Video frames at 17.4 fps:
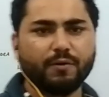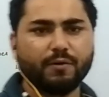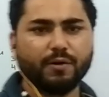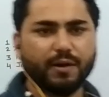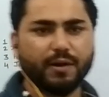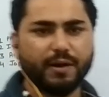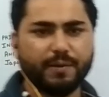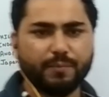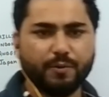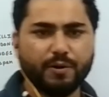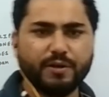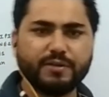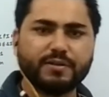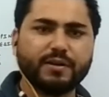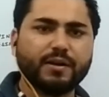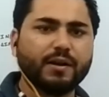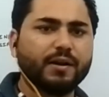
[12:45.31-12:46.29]
water get
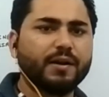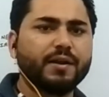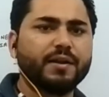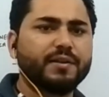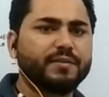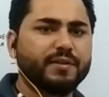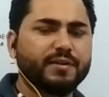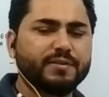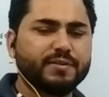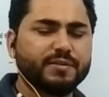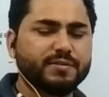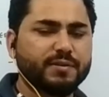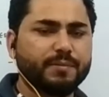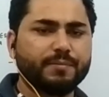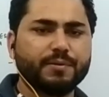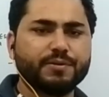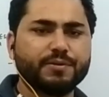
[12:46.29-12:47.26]
boiled at 100 degrees Celsius
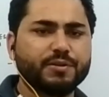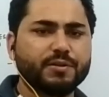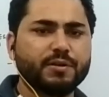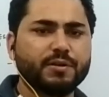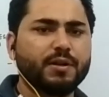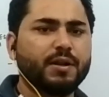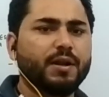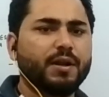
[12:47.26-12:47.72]
temperature,